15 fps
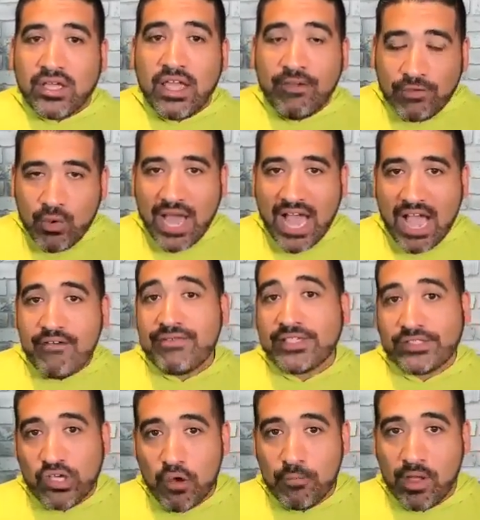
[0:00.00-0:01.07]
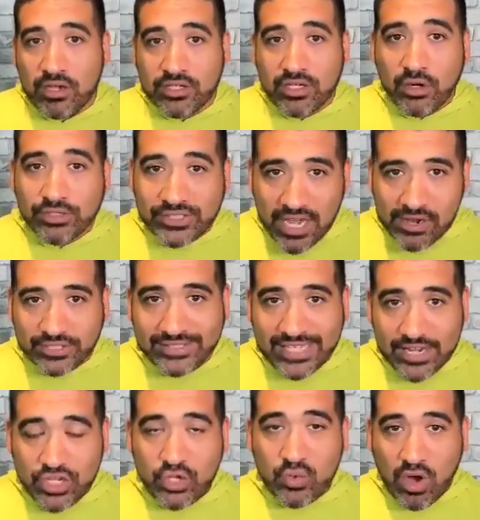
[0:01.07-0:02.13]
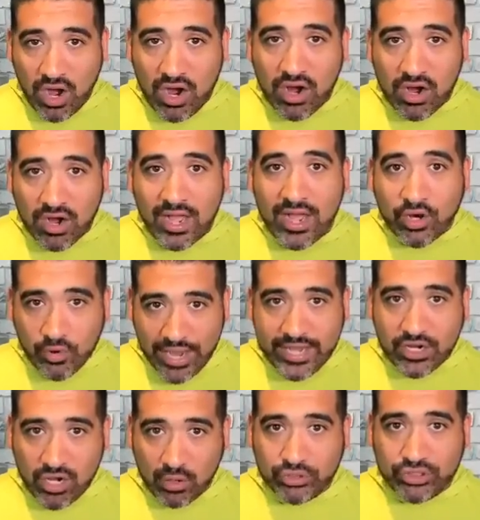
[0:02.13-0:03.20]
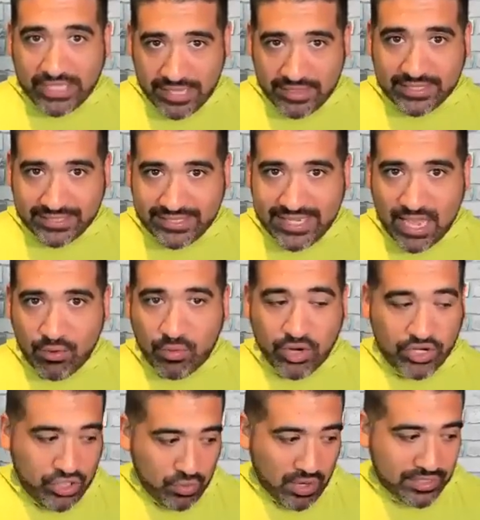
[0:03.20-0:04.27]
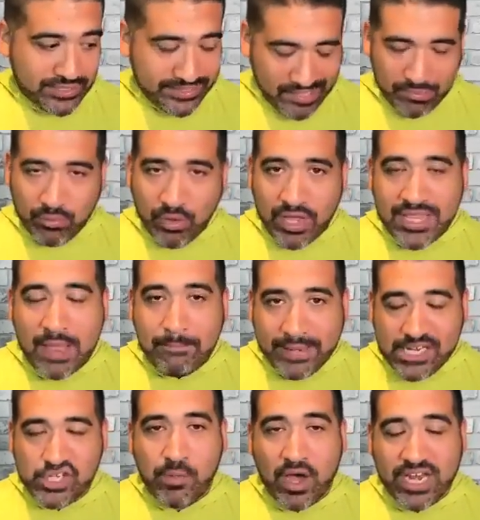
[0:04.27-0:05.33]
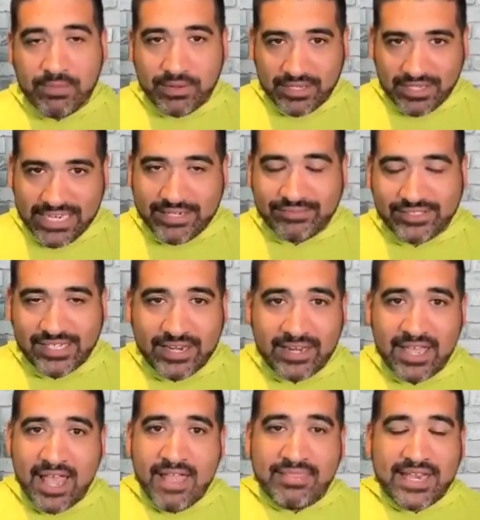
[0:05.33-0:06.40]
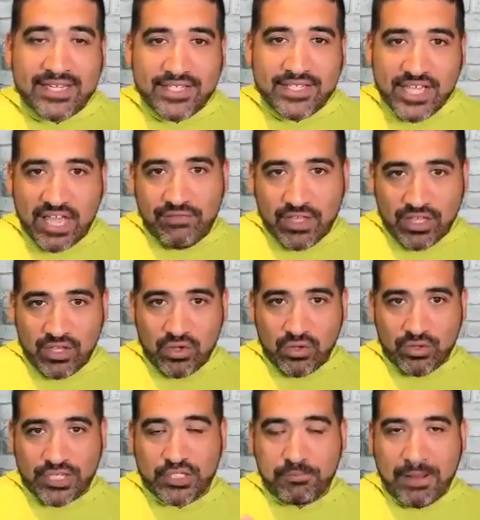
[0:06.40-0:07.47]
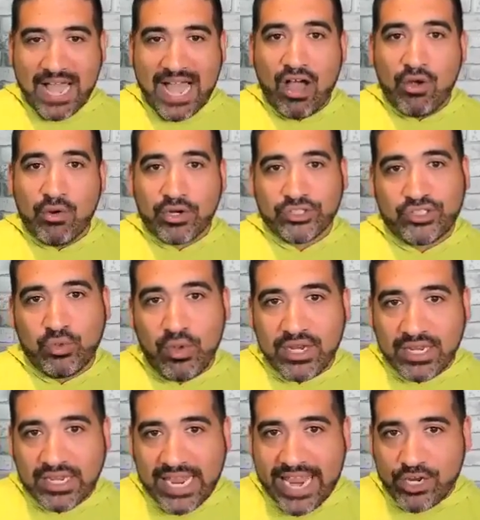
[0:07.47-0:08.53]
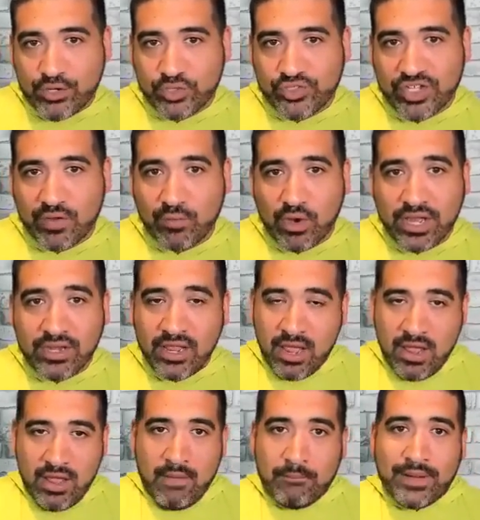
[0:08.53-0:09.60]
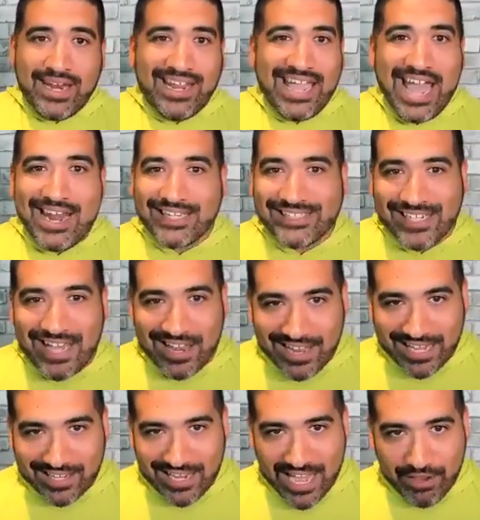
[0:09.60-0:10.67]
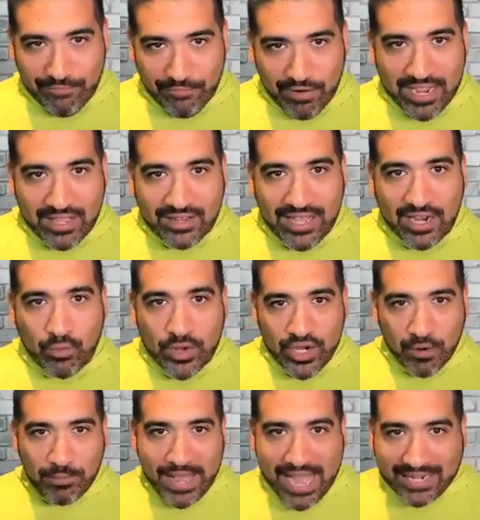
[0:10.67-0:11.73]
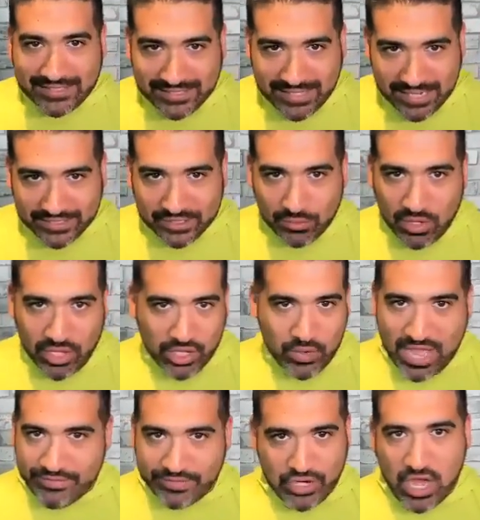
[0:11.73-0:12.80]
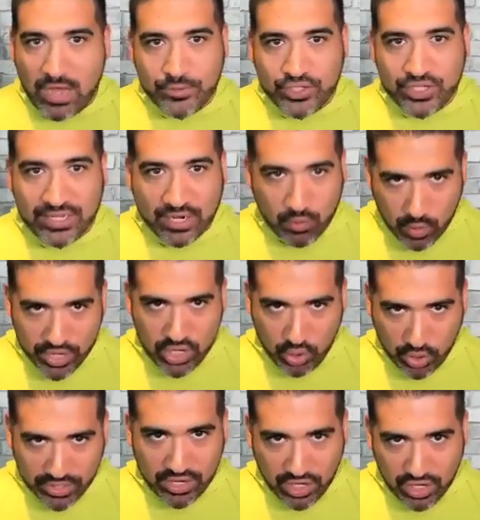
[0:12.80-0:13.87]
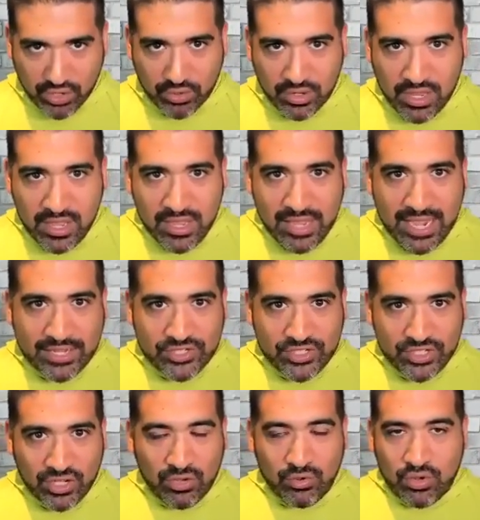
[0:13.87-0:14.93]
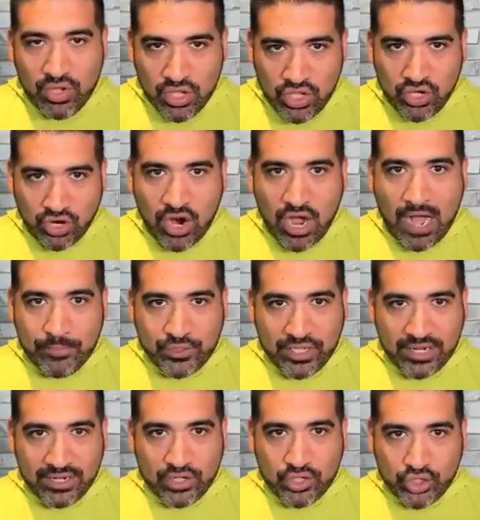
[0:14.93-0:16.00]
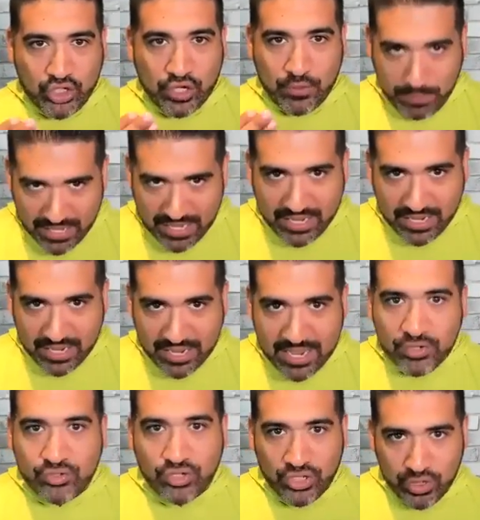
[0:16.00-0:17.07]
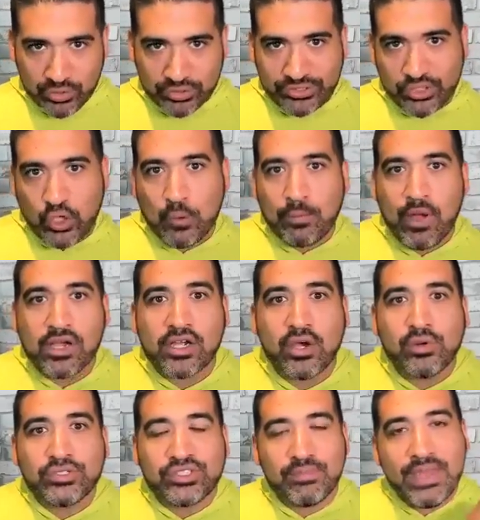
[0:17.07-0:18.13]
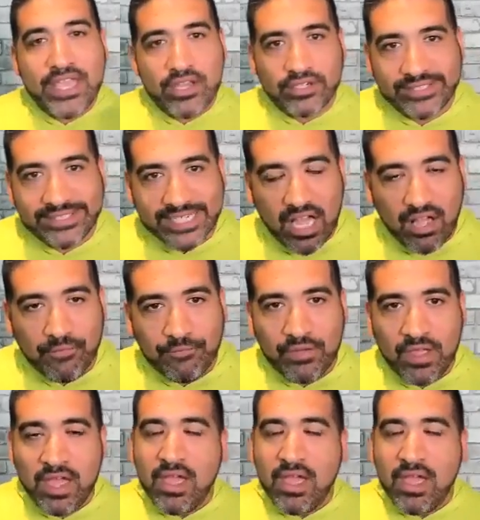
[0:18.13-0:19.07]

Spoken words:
if you have these coupon codes, understand you are a great coach in this network. You are someone that Beachbody believes in, that is giving you this power to engage with someone. But again, it's kind of like life, right? Like when your back's against the wall, you have an option. Like, what are you going to do? And so your option should be to use the coupon codes, make yourself,